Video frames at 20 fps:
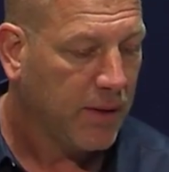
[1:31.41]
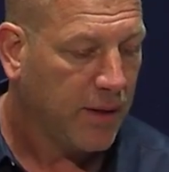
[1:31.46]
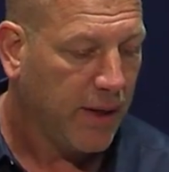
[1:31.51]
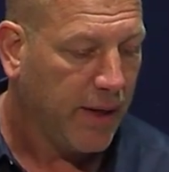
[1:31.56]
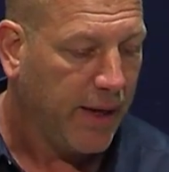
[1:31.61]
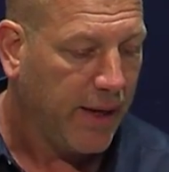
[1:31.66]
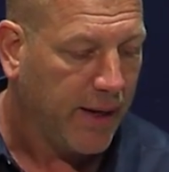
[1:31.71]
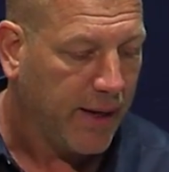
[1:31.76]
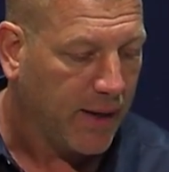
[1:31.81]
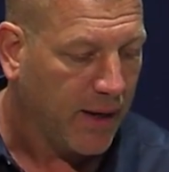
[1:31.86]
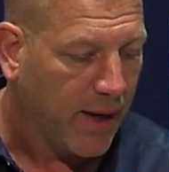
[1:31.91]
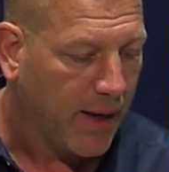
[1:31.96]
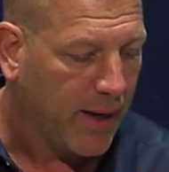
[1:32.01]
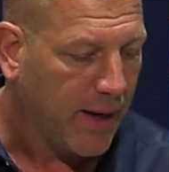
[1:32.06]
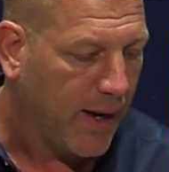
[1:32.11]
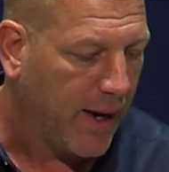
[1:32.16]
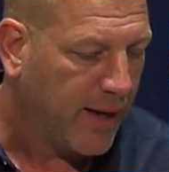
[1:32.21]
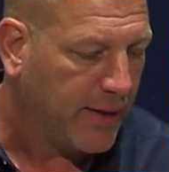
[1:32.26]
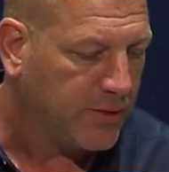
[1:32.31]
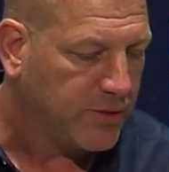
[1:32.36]
And
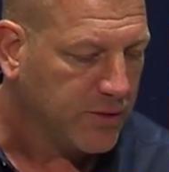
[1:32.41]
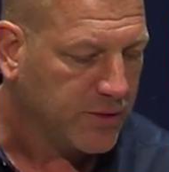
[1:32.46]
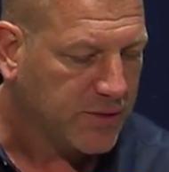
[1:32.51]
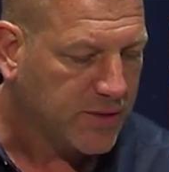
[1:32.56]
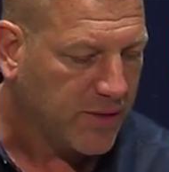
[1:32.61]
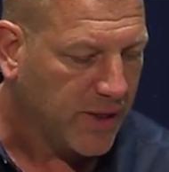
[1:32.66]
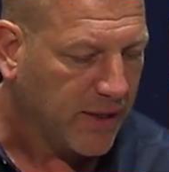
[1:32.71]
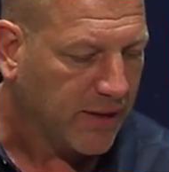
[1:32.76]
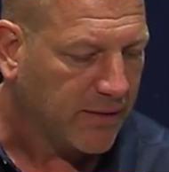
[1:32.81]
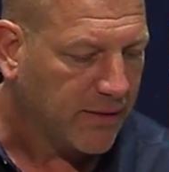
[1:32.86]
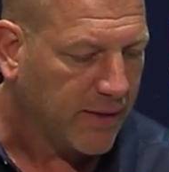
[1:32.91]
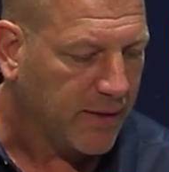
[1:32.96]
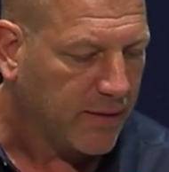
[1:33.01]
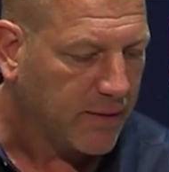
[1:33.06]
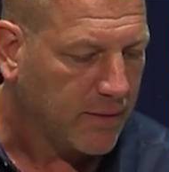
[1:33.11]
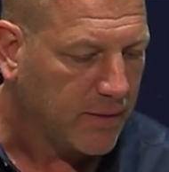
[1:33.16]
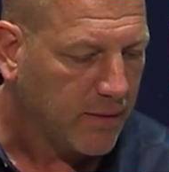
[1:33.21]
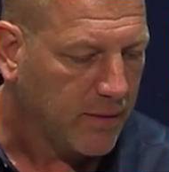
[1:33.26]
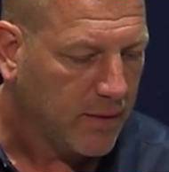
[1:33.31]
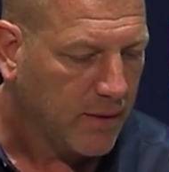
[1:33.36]
I just think that
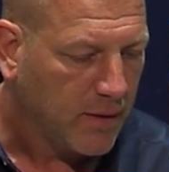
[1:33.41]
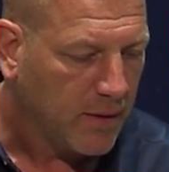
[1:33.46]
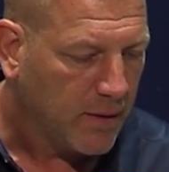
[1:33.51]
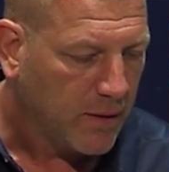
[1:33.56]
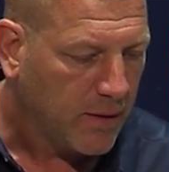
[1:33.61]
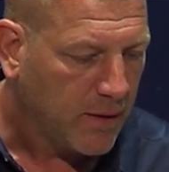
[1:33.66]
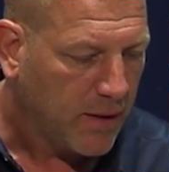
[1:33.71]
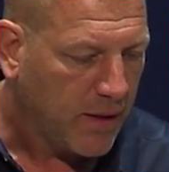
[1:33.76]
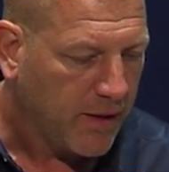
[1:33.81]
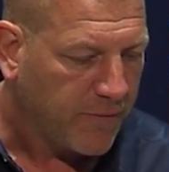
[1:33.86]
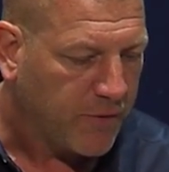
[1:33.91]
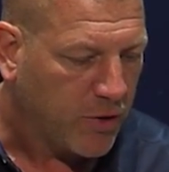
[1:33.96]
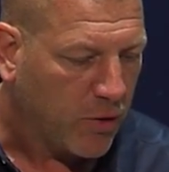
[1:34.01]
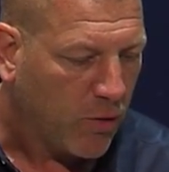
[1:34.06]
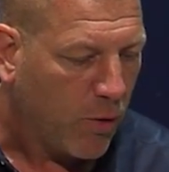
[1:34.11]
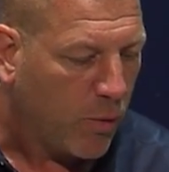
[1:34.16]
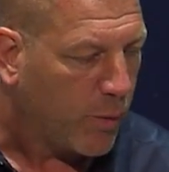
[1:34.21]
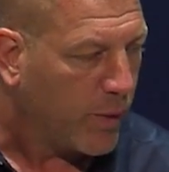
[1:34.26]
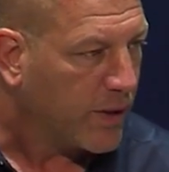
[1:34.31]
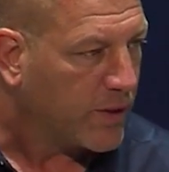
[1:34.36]
if you're
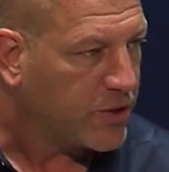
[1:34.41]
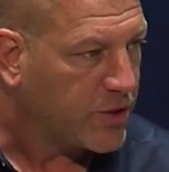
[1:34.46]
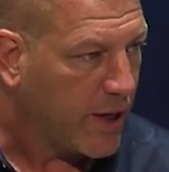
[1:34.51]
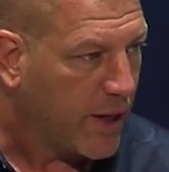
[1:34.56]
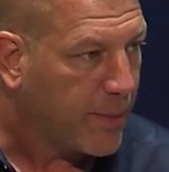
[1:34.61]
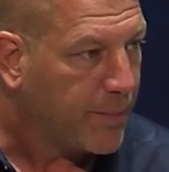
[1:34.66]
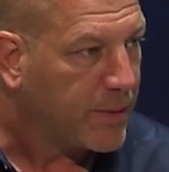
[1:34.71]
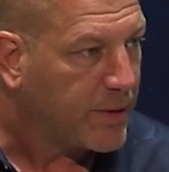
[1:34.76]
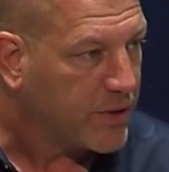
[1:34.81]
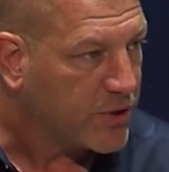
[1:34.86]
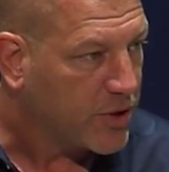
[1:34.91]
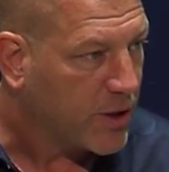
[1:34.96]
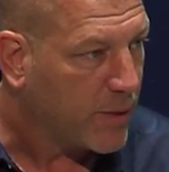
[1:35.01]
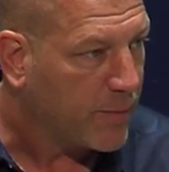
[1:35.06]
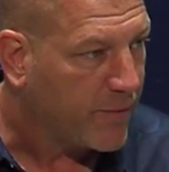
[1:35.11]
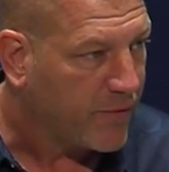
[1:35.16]
going to win a championship,